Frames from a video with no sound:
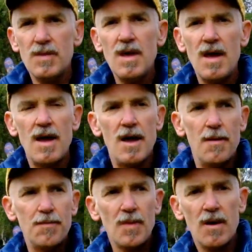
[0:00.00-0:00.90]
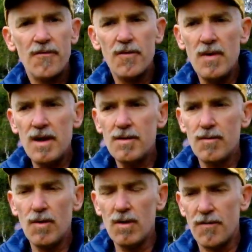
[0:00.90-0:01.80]
Yeah. For me, the
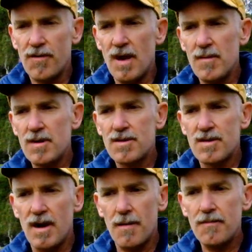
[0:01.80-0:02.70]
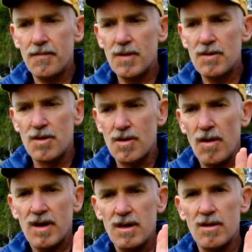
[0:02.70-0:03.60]
rule of thumb is just
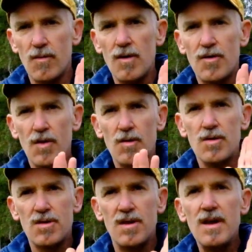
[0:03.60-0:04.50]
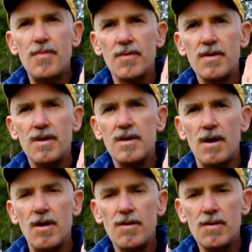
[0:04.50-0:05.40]
don't get the rod too steep. You
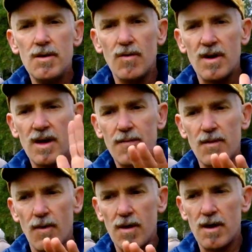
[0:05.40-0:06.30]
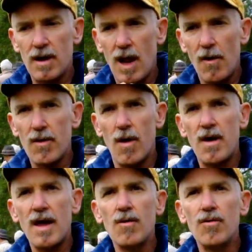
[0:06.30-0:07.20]
know, you want to keep the rod at a lower
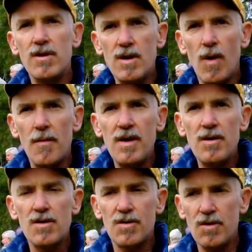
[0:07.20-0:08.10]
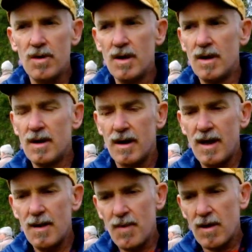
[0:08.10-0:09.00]
rod angle than you might be used to.
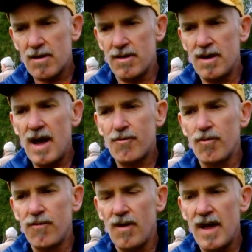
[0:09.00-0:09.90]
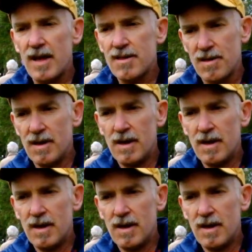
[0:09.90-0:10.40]
Again, because of the natural flex,